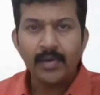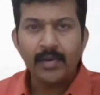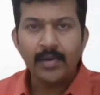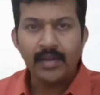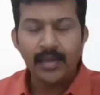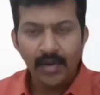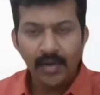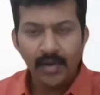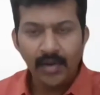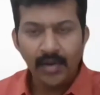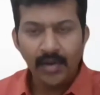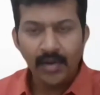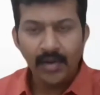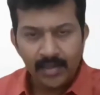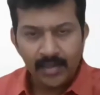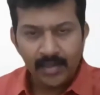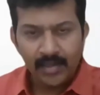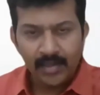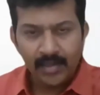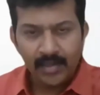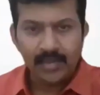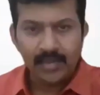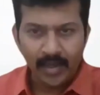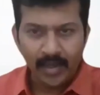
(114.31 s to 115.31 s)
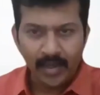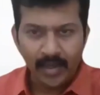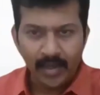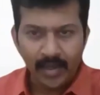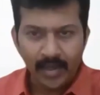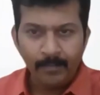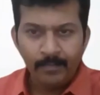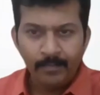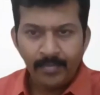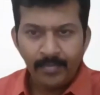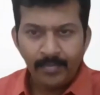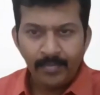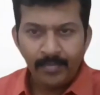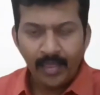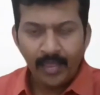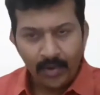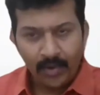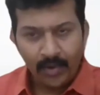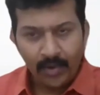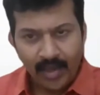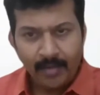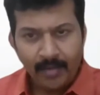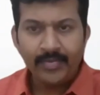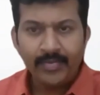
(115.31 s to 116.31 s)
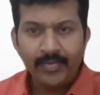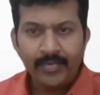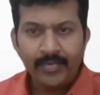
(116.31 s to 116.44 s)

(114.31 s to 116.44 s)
we'll discuss today. Okay, thank you.